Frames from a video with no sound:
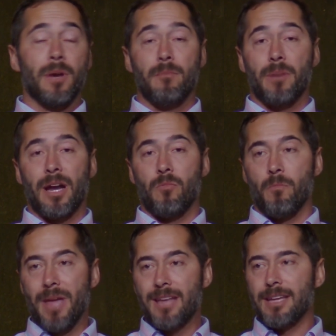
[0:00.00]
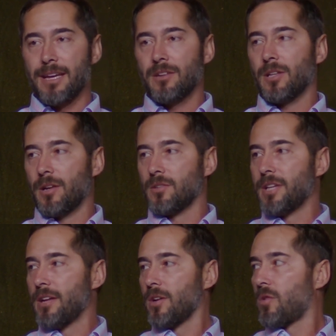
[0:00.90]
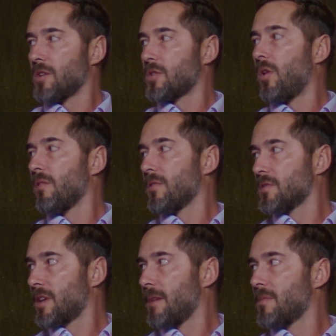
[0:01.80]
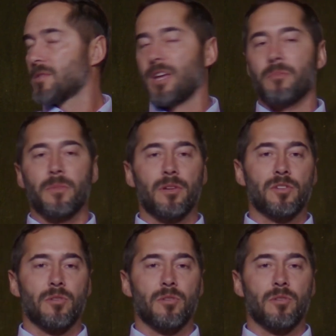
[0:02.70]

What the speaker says: but I will mandate clinical data across all of those capabilities.